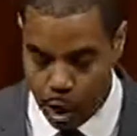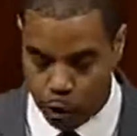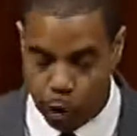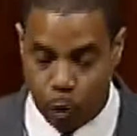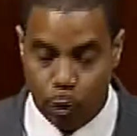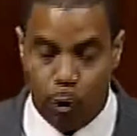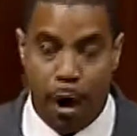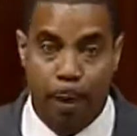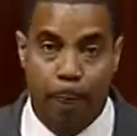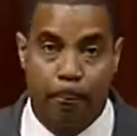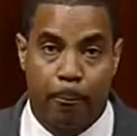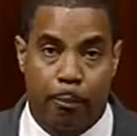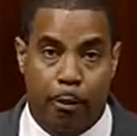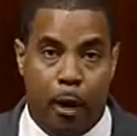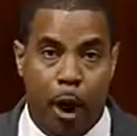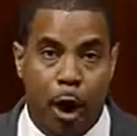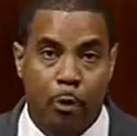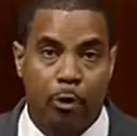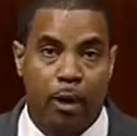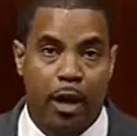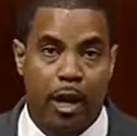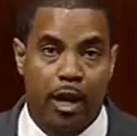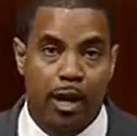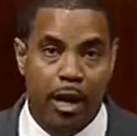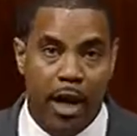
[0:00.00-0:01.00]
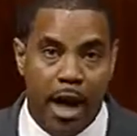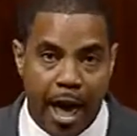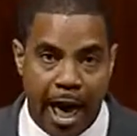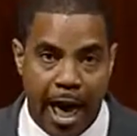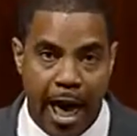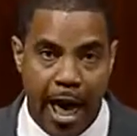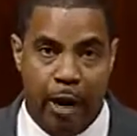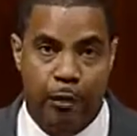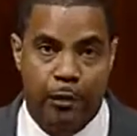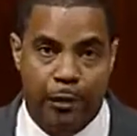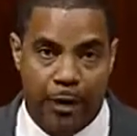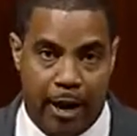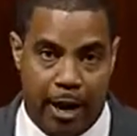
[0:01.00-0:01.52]
to a broken
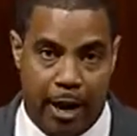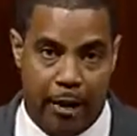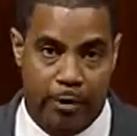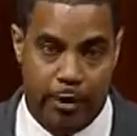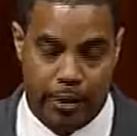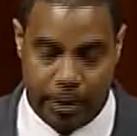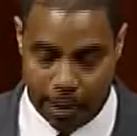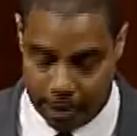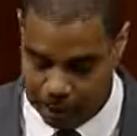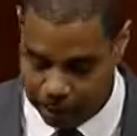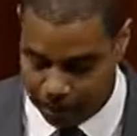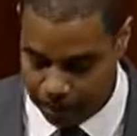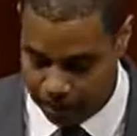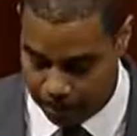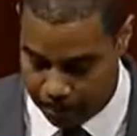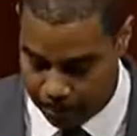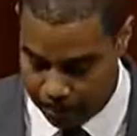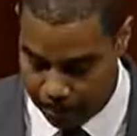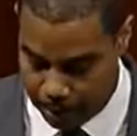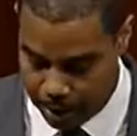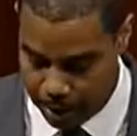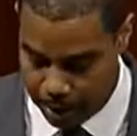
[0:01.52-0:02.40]
healthcare system.